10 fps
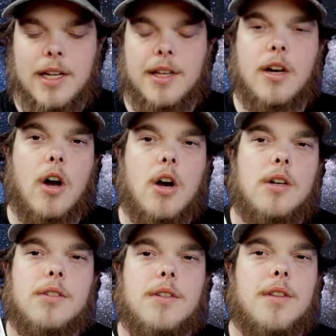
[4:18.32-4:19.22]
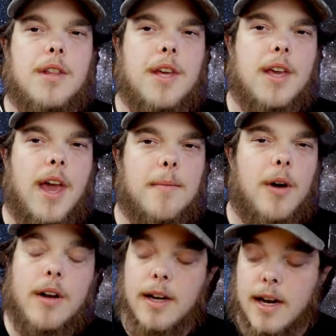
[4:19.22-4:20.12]
at the cards that they came
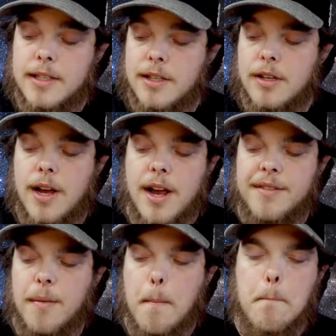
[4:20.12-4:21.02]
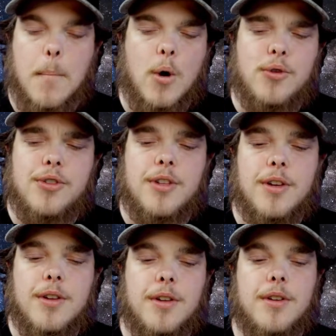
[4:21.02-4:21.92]
on, and I still have most
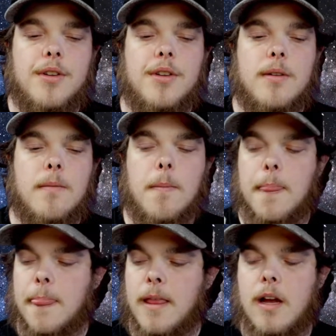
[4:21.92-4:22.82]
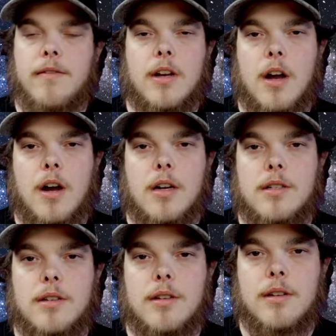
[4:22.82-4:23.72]
of the
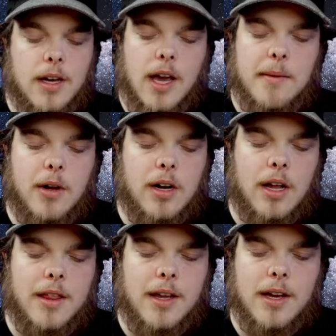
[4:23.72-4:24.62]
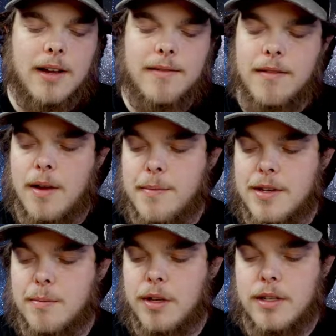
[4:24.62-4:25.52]
cards that came on. I think I
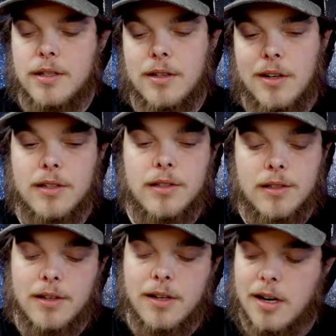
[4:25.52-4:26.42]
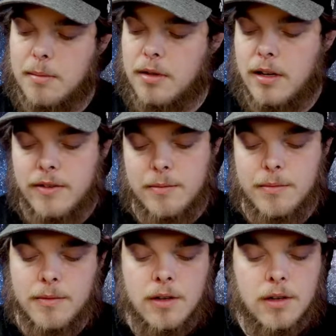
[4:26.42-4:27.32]
misplaced and lost a couple of them
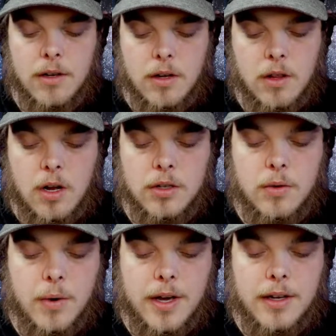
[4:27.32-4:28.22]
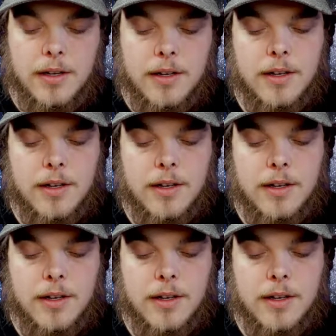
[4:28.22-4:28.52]
along the way.